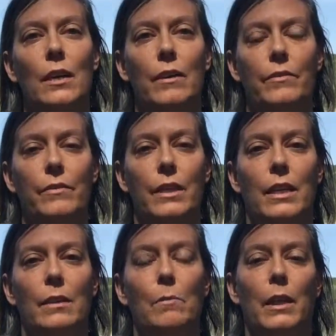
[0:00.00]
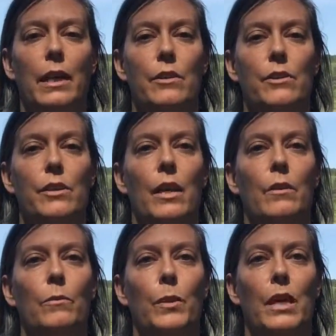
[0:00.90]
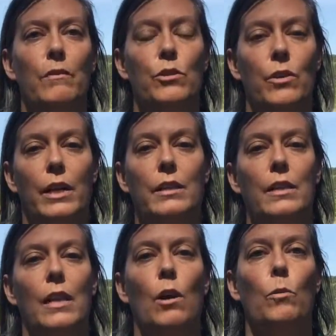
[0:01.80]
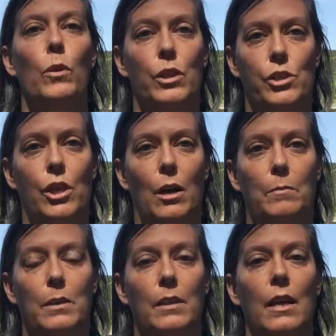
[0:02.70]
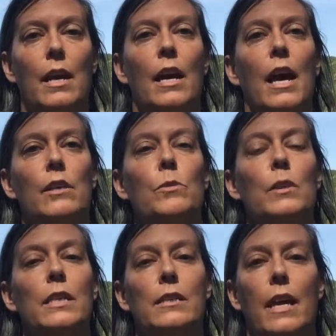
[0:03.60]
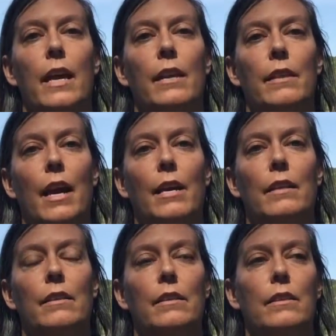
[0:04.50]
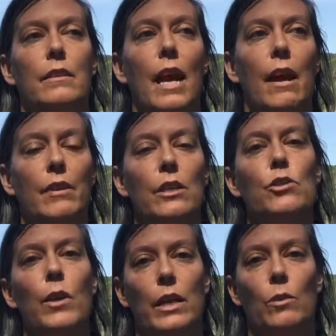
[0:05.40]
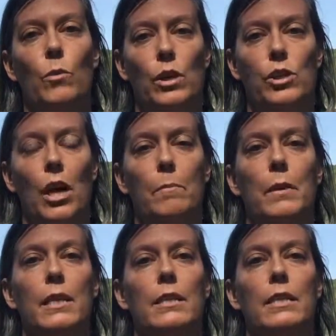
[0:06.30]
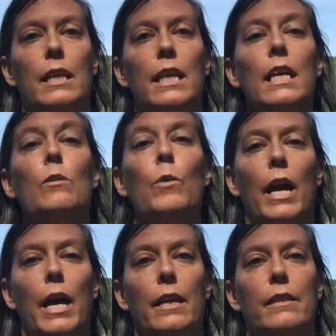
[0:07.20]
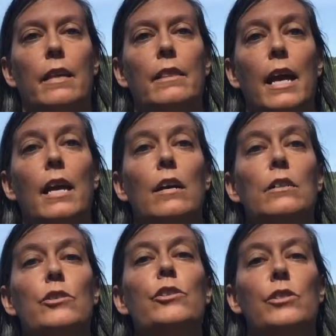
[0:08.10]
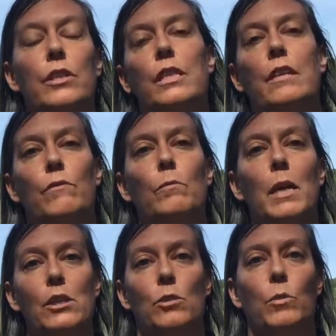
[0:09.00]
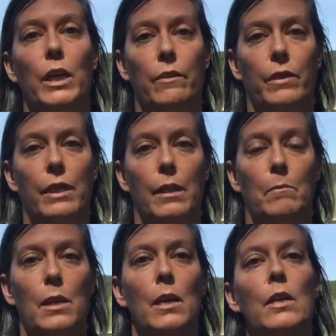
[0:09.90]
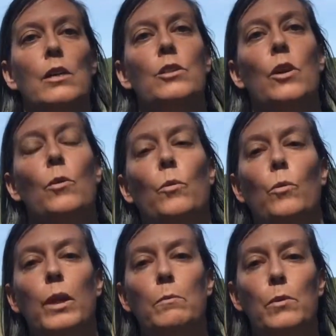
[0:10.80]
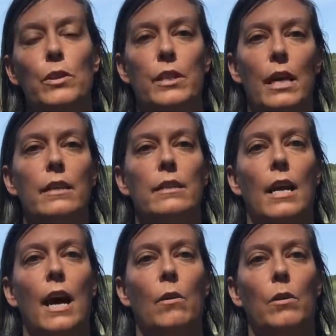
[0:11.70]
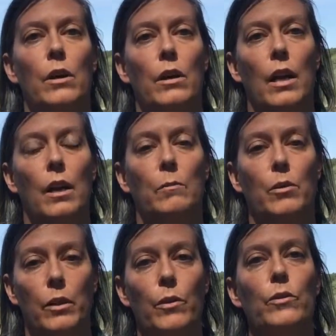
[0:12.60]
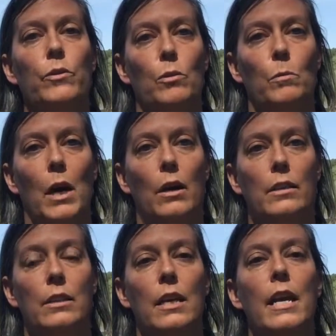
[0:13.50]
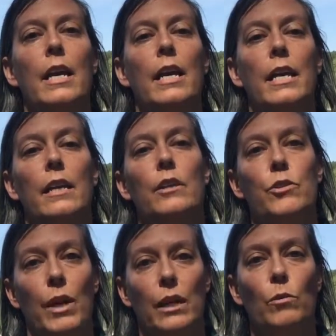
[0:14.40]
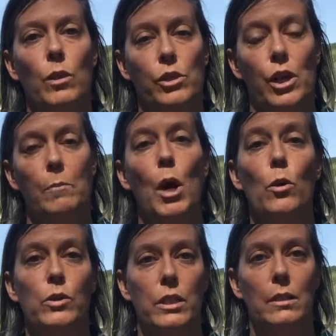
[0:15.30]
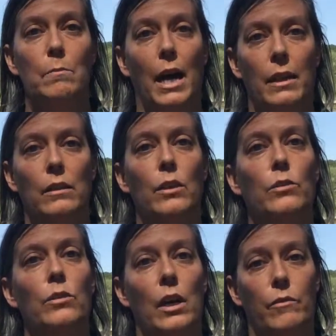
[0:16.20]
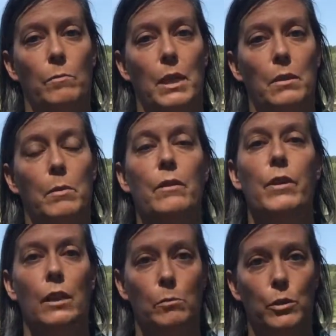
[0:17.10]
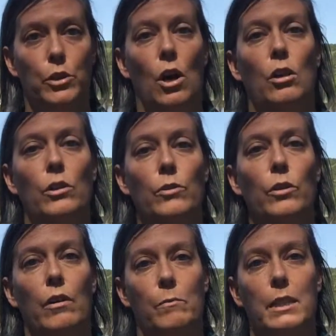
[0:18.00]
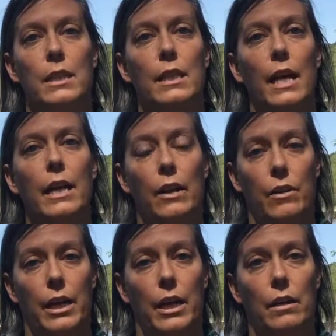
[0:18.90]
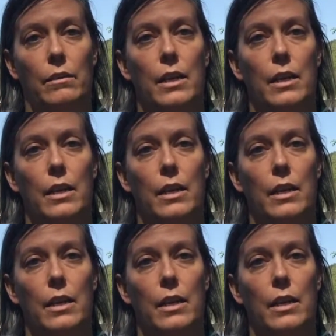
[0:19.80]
of the planners that we have trained in our workshops actually say that having a training workshop is the key way that they understood the information we're giving them. So we present our Green Growth Toolbox in a training workshop hosted by the local government, but available to all local governments in that area.